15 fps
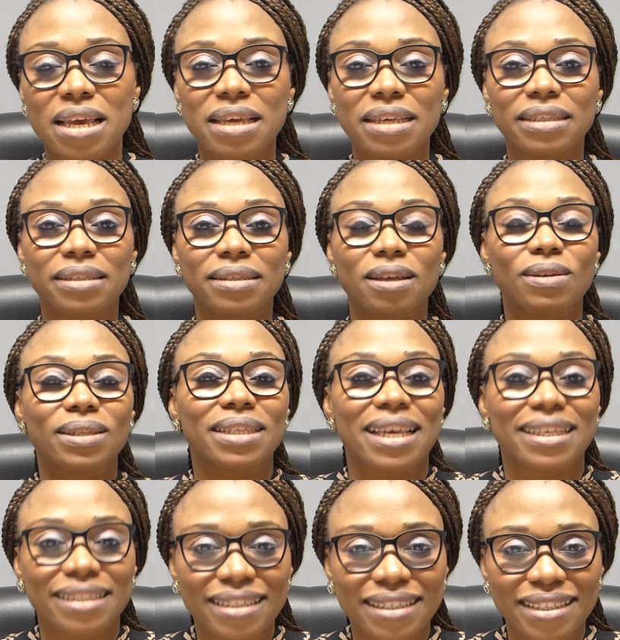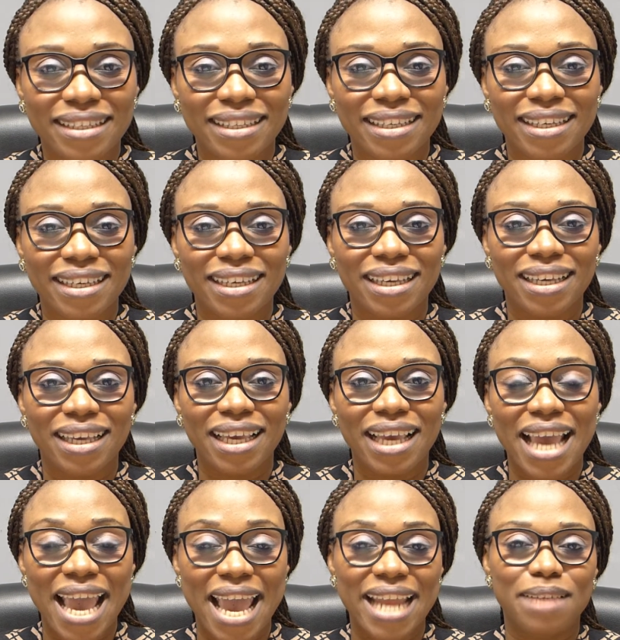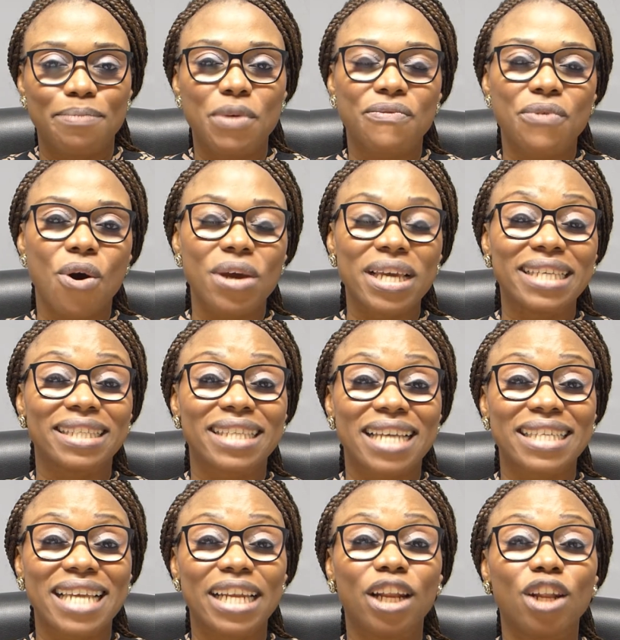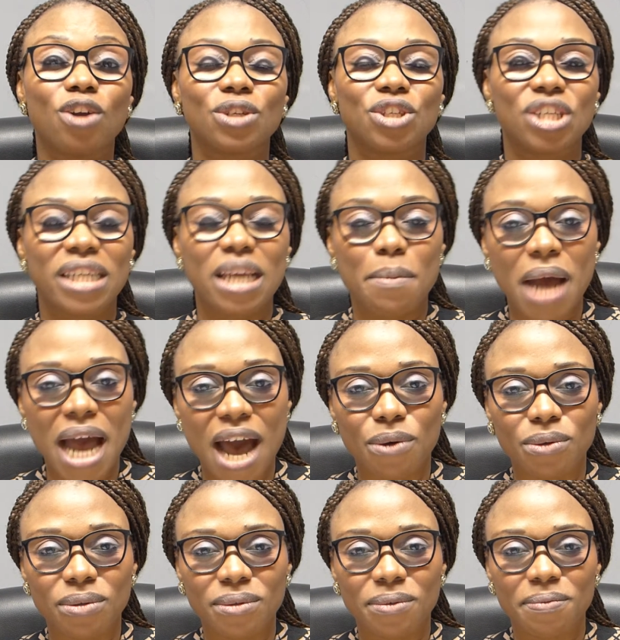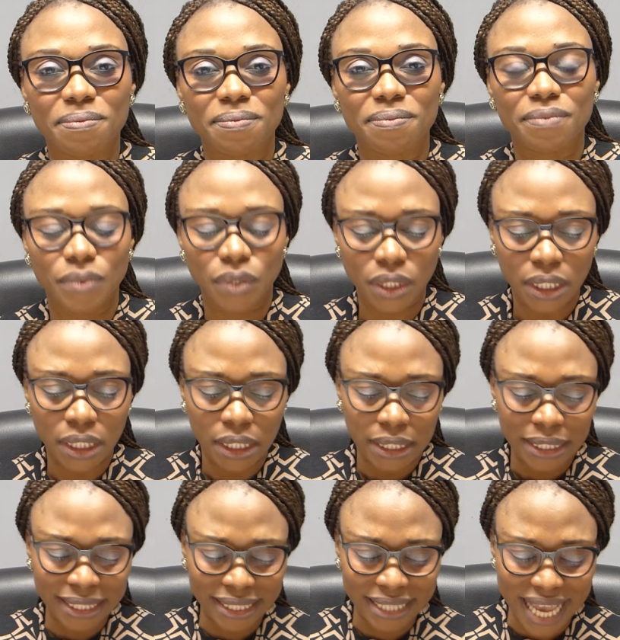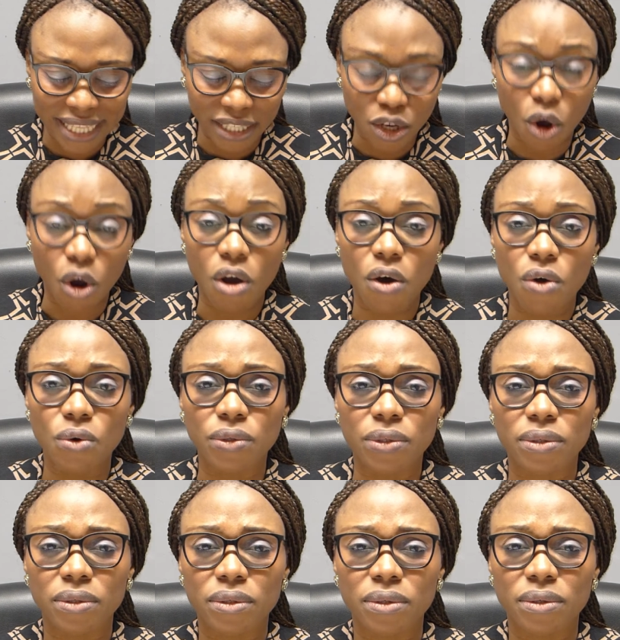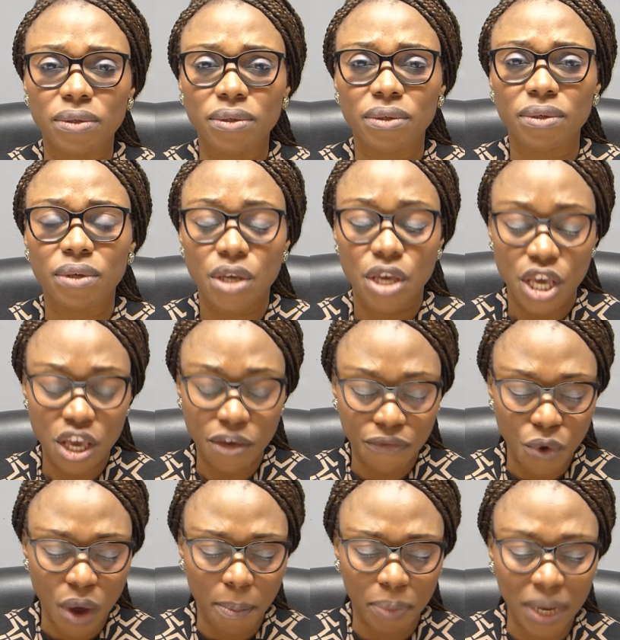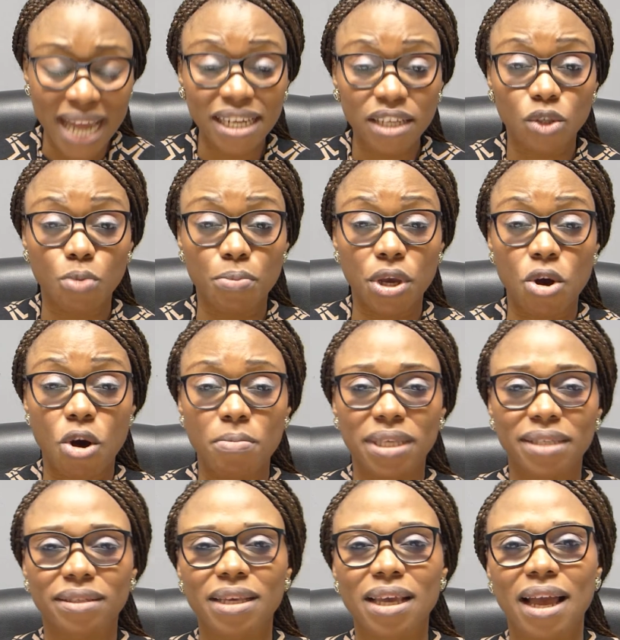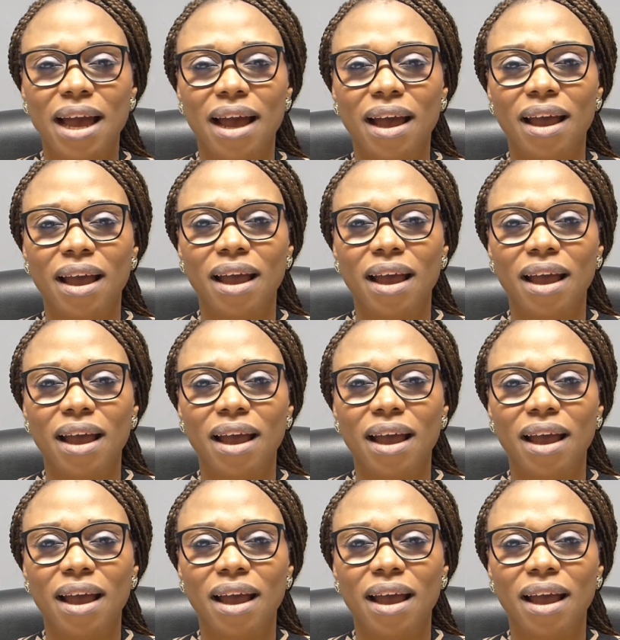his success, and before he started launching them out. Set your goals. If you are planning to become a singer,